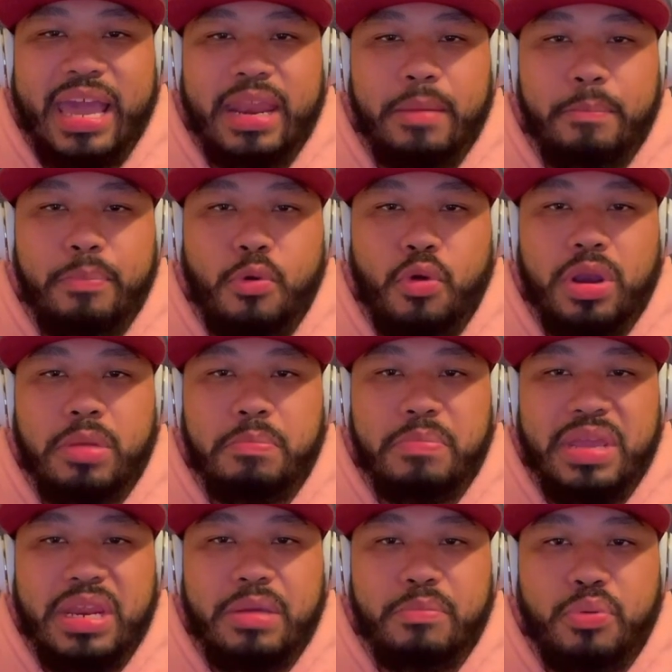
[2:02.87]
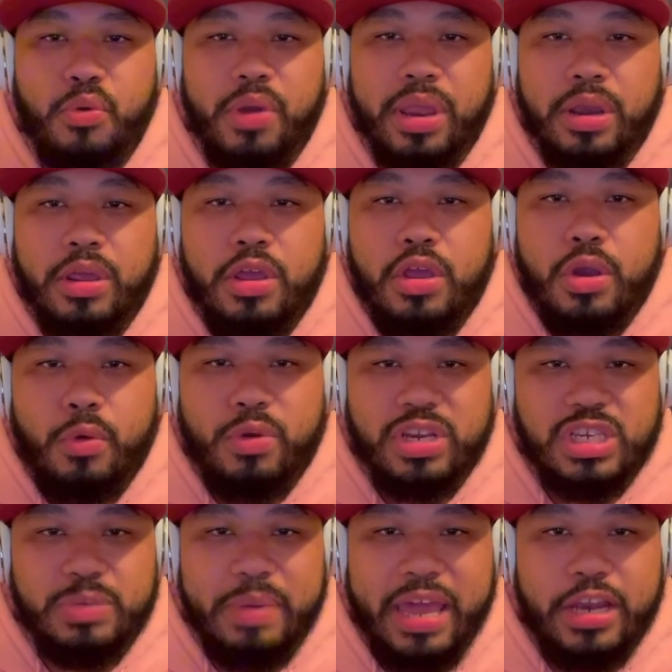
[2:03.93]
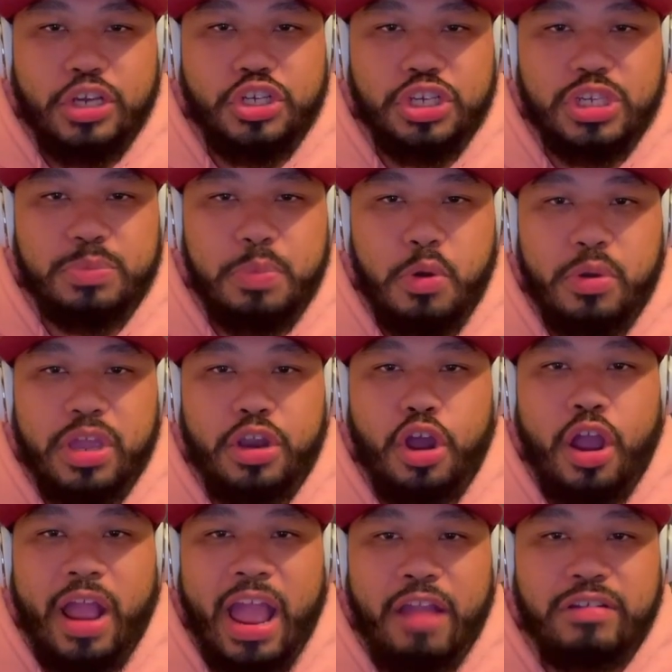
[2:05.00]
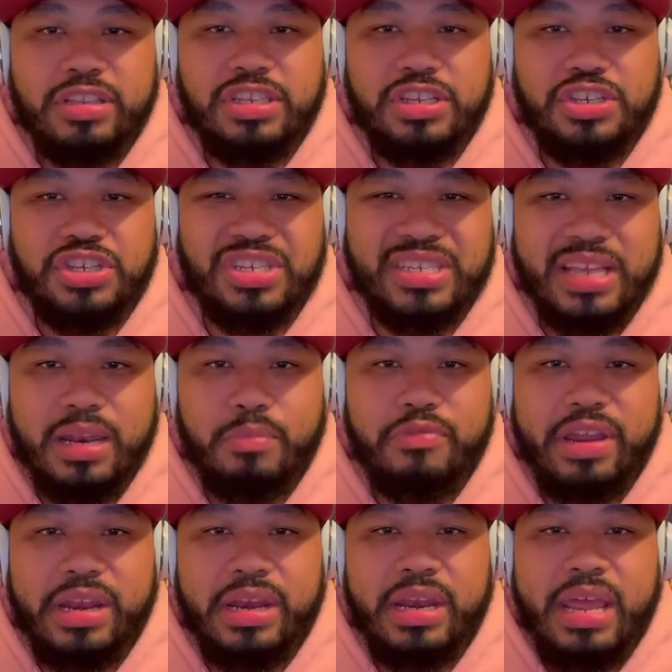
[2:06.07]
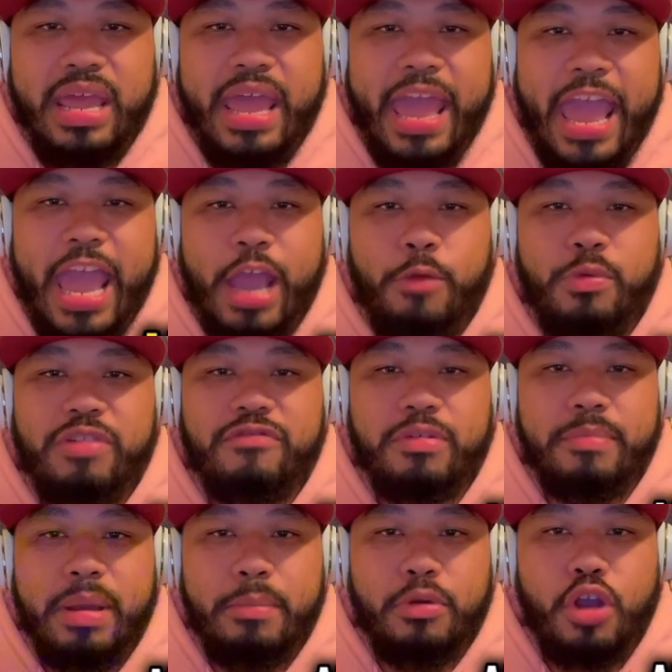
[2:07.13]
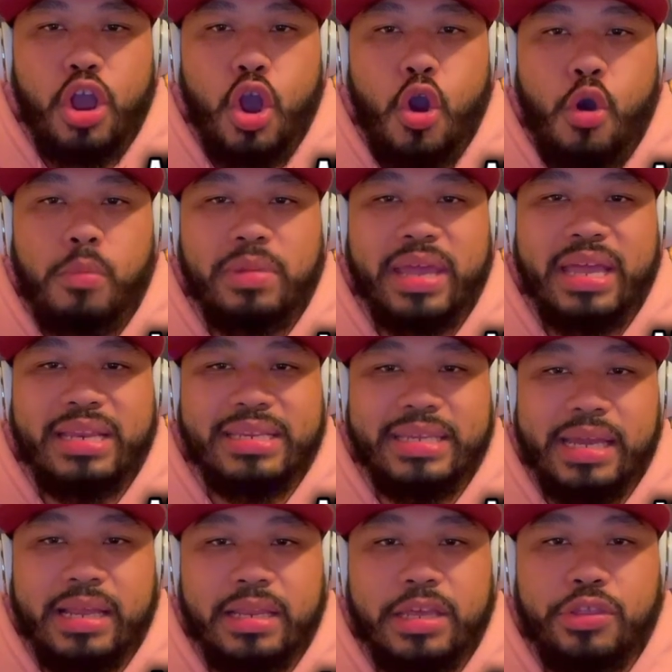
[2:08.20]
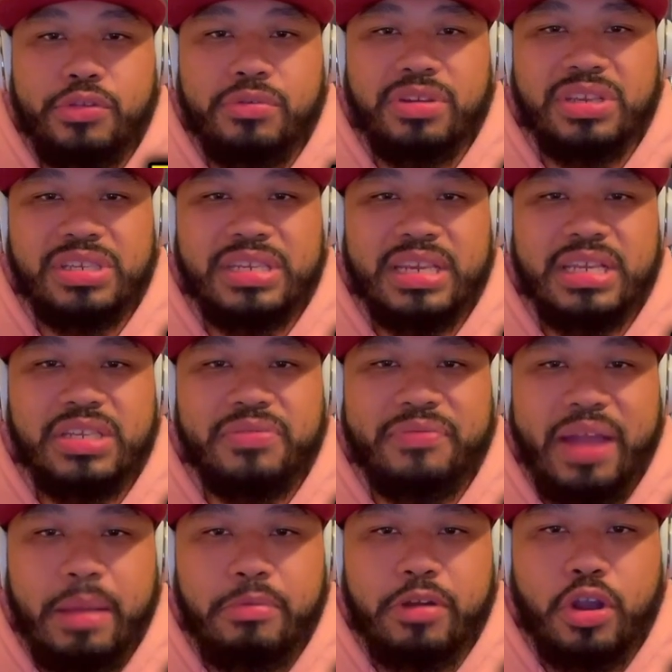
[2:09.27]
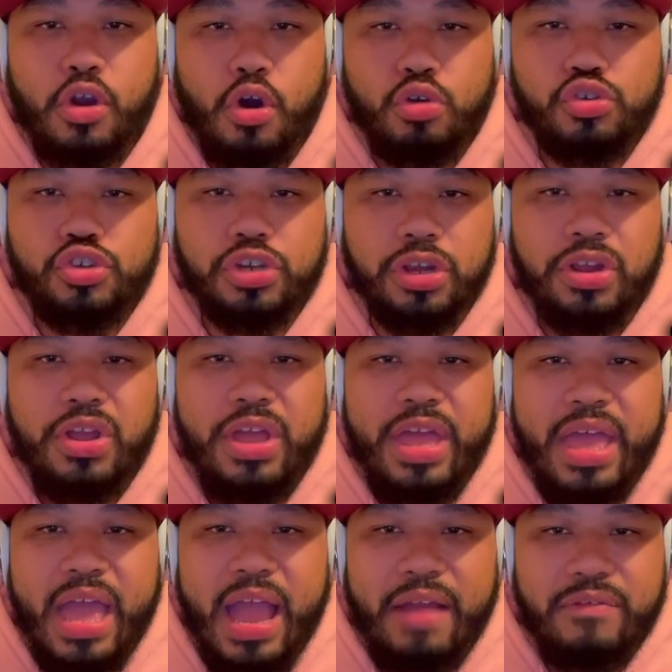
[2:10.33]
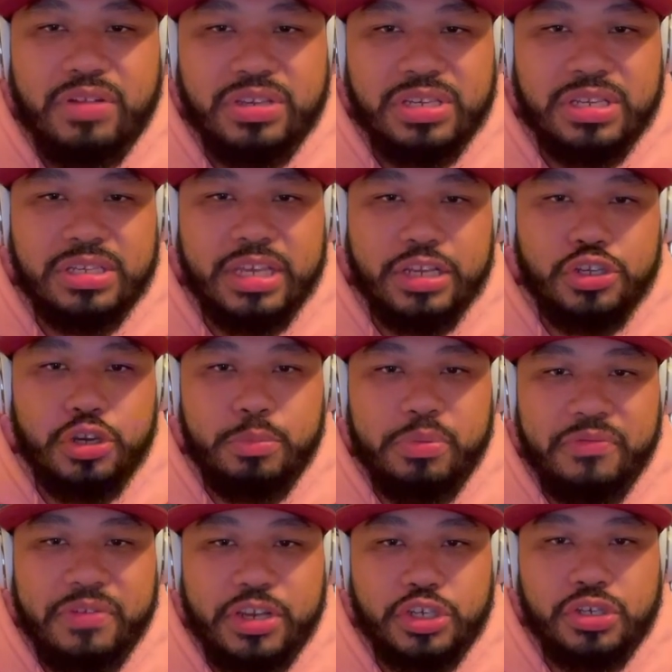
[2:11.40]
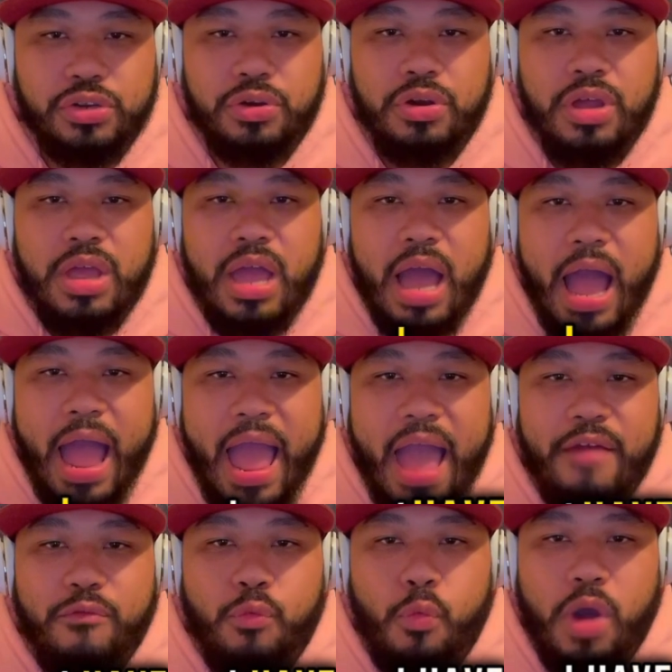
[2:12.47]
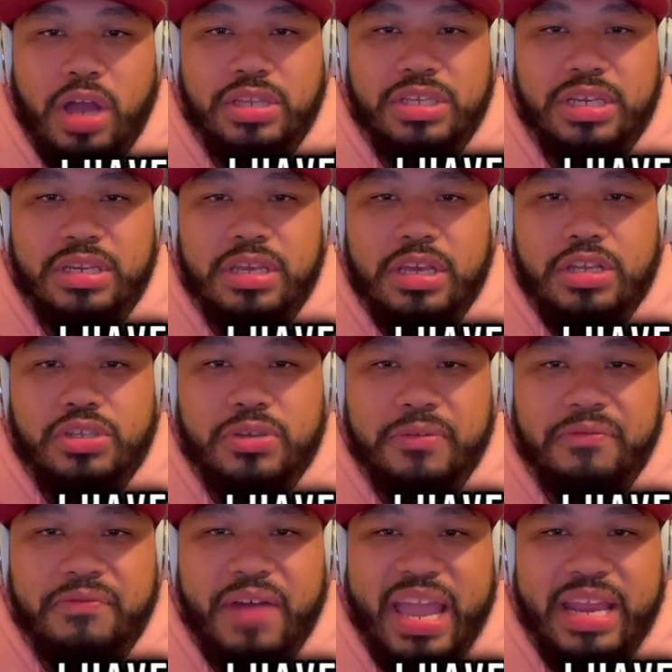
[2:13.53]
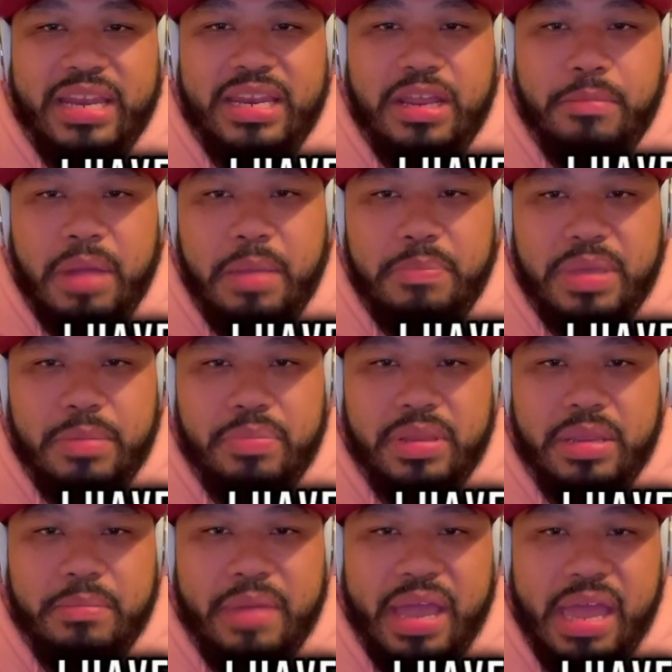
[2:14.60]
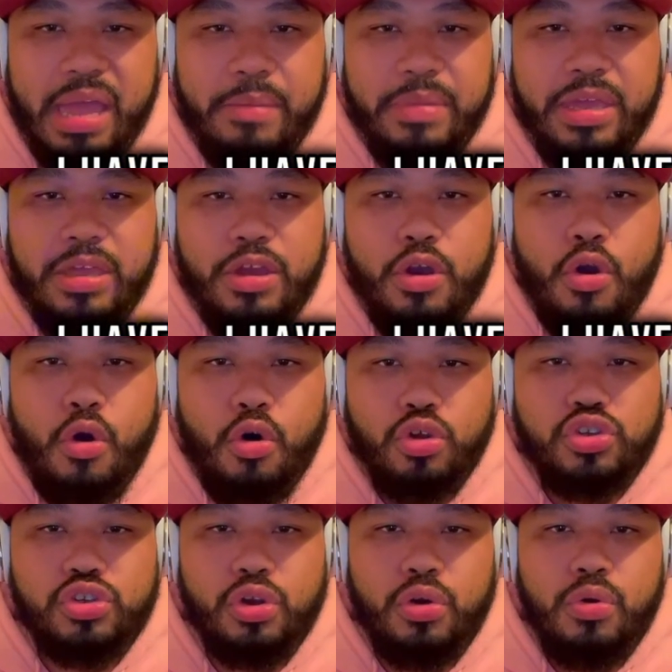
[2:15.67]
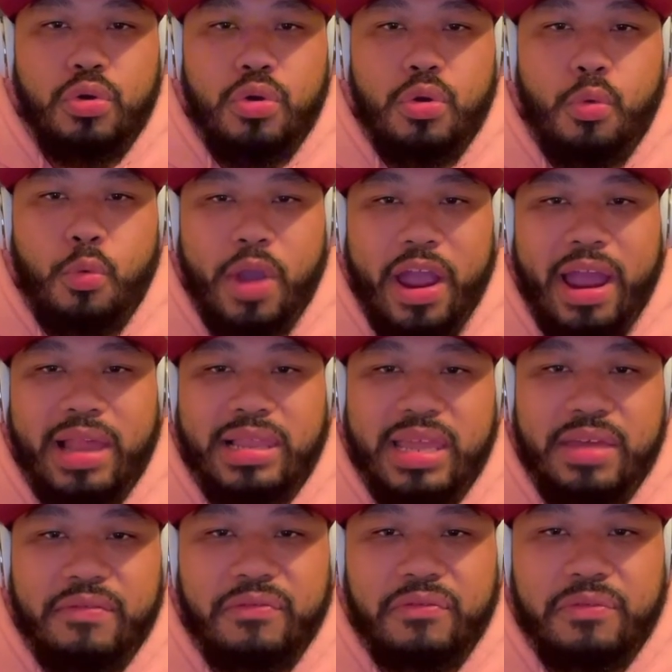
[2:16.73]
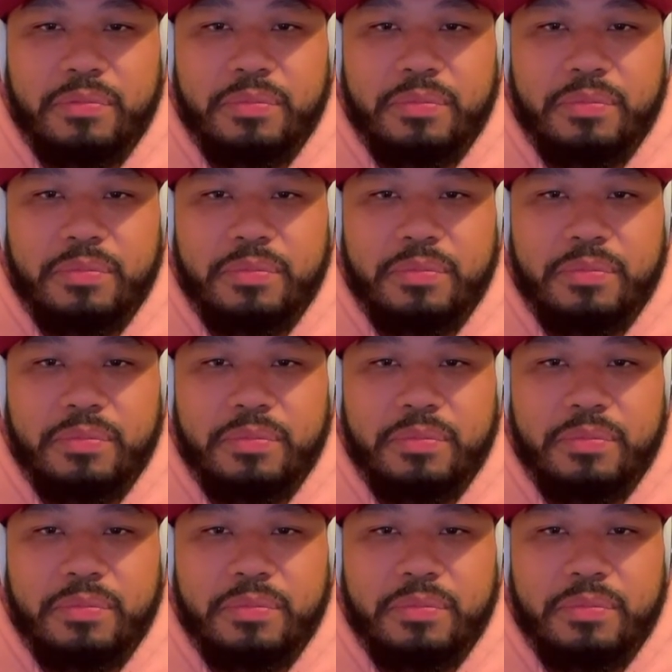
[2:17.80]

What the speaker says: an important meeting point where Spanish is spoken, our heritage is celebrated, and we remember our homeland daily through the city's vibrant culture. Ever since I turned professional, I have wanted to fight near my people in Miami, also where I live.